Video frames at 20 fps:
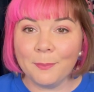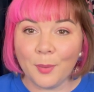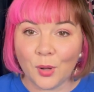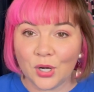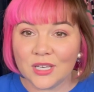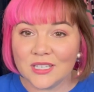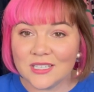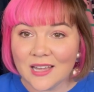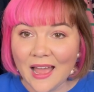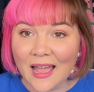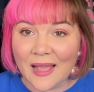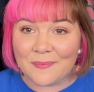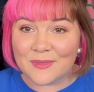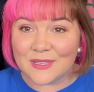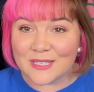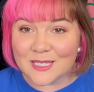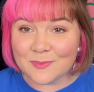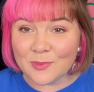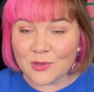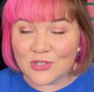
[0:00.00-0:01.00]
body type
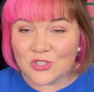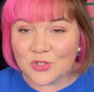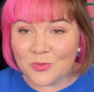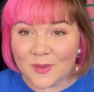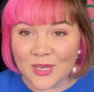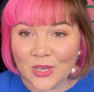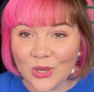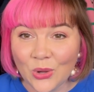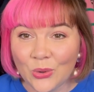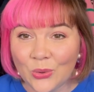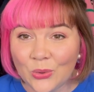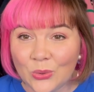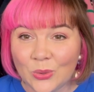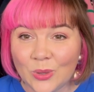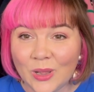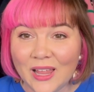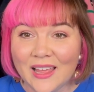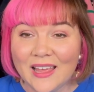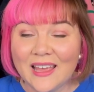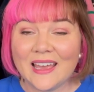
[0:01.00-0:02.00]
that's supposed to be
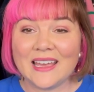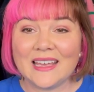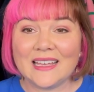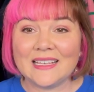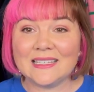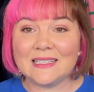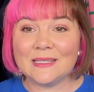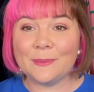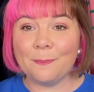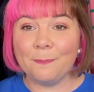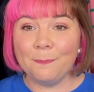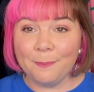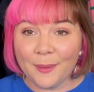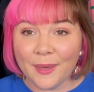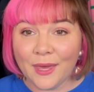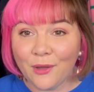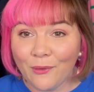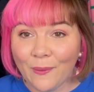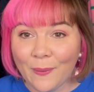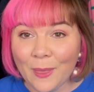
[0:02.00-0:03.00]
cool is
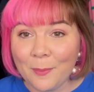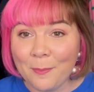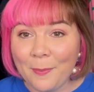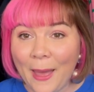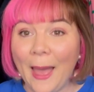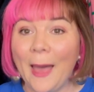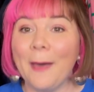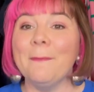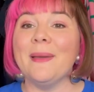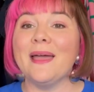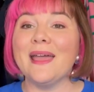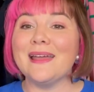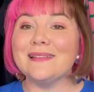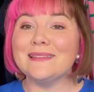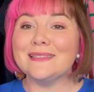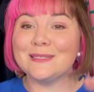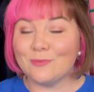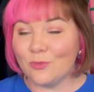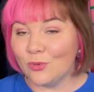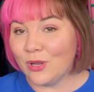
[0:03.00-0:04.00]
bigger in the bum
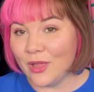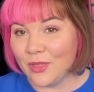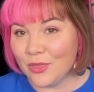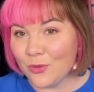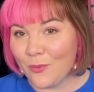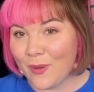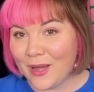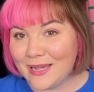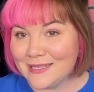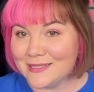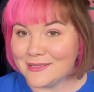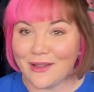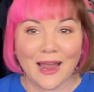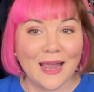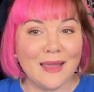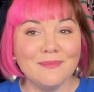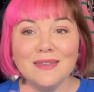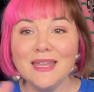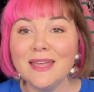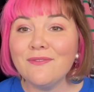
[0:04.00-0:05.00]
and smaller in the waist.
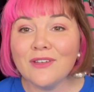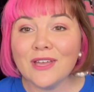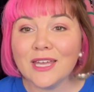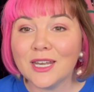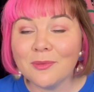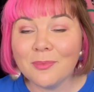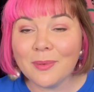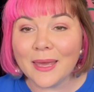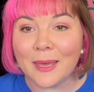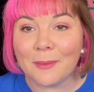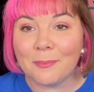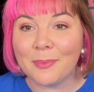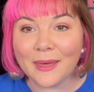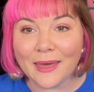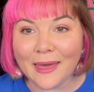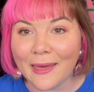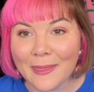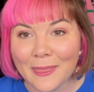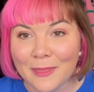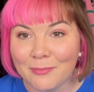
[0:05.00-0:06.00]
I'm never going to be
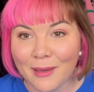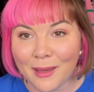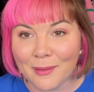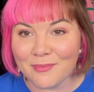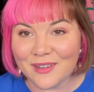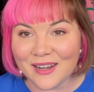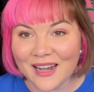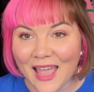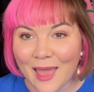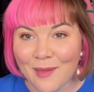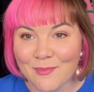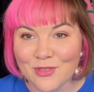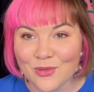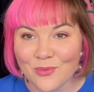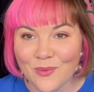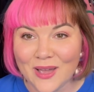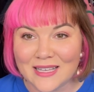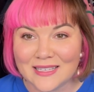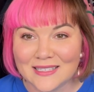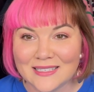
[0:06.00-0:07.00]
bigger in the bum than I am in the
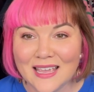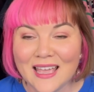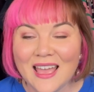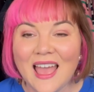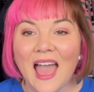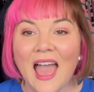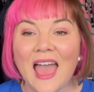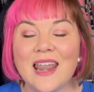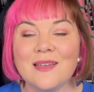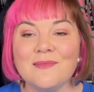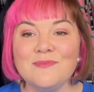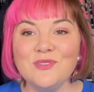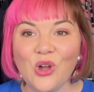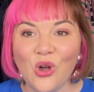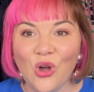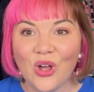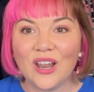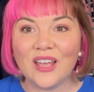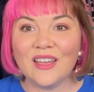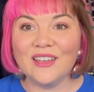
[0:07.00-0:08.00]
waist, and I'm
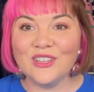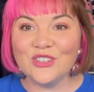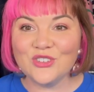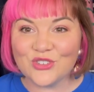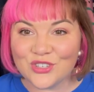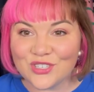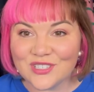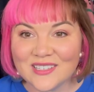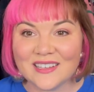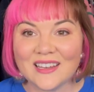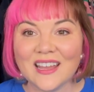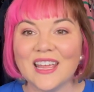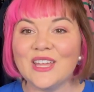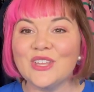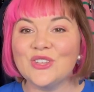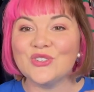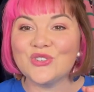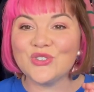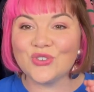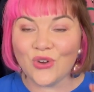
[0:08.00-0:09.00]
not interested
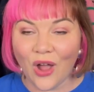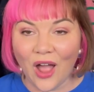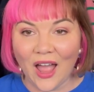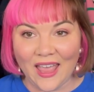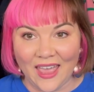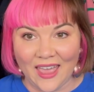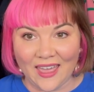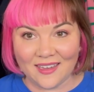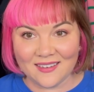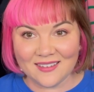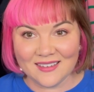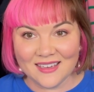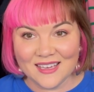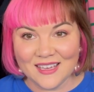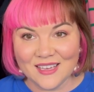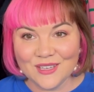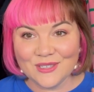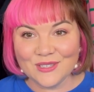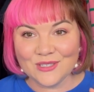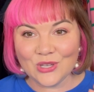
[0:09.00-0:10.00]
in trying.
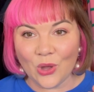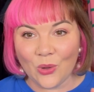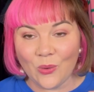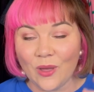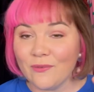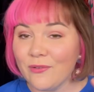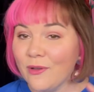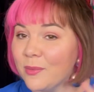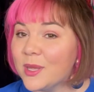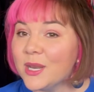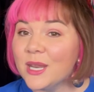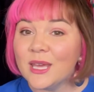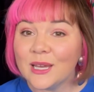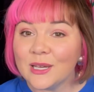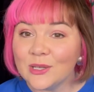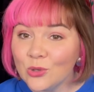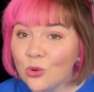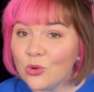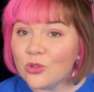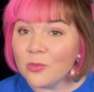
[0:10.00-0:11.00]
So if I'm going to
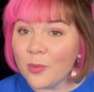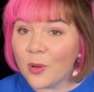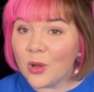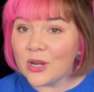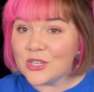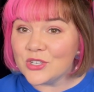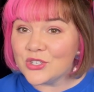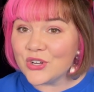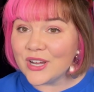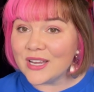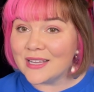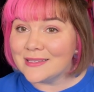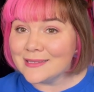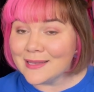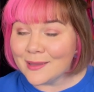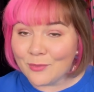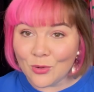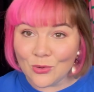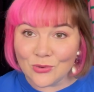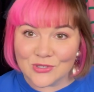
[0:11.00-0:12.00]
ignore the body trends,
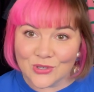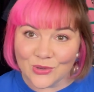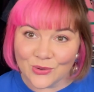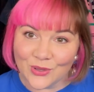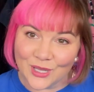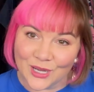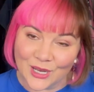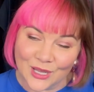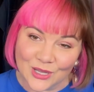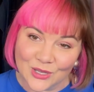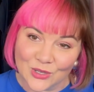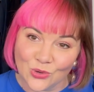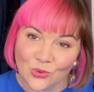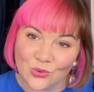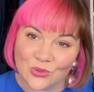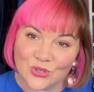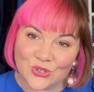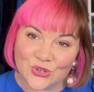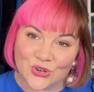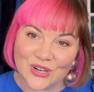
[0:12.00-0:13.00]
I'm also going to ignore
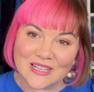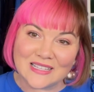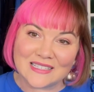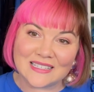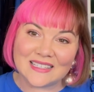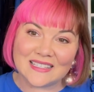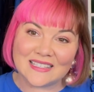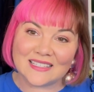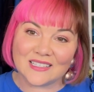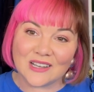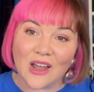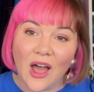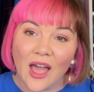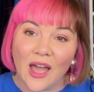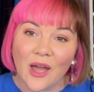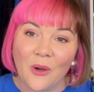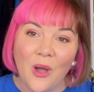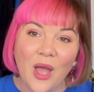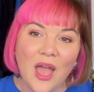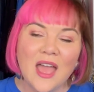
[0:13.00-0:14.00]
the trends in
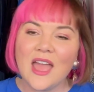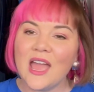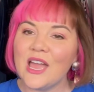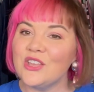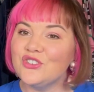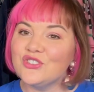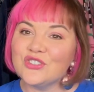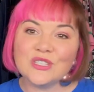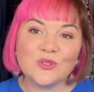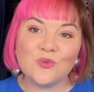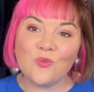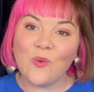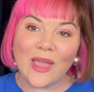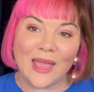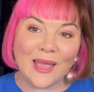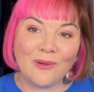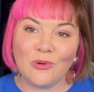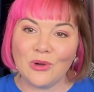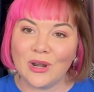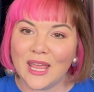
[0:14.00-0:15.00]
style and just
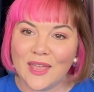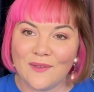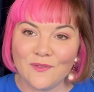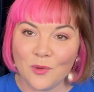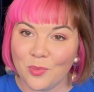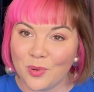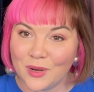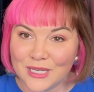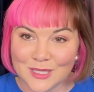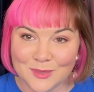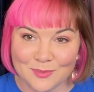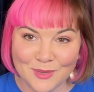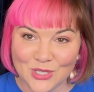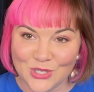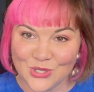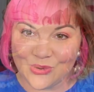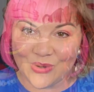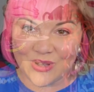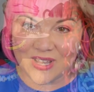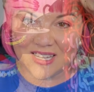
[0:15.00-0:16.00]
wear whatever brings me
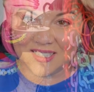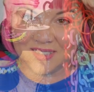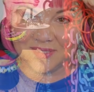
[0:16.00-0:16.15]
joy.